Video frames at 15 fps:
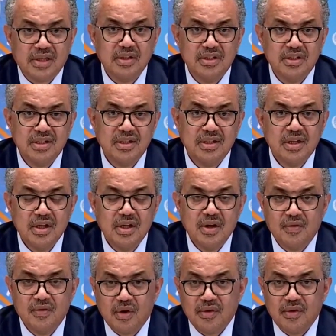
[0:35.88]
strategy
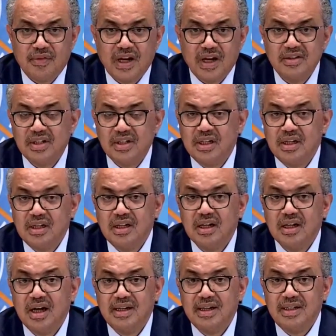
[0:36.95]
for
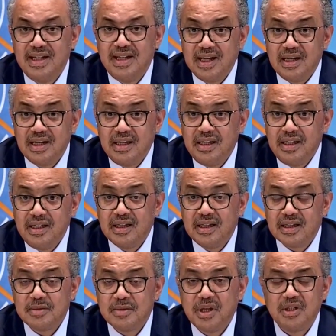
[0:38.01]
fighting a deadly
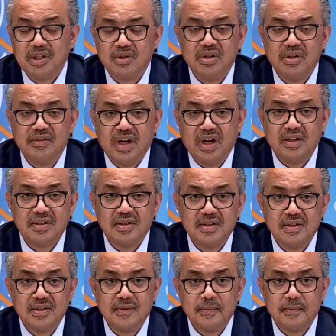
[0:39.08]
respiratory
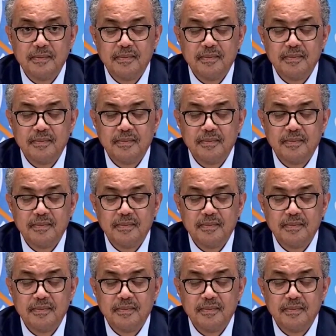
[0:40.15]
virus.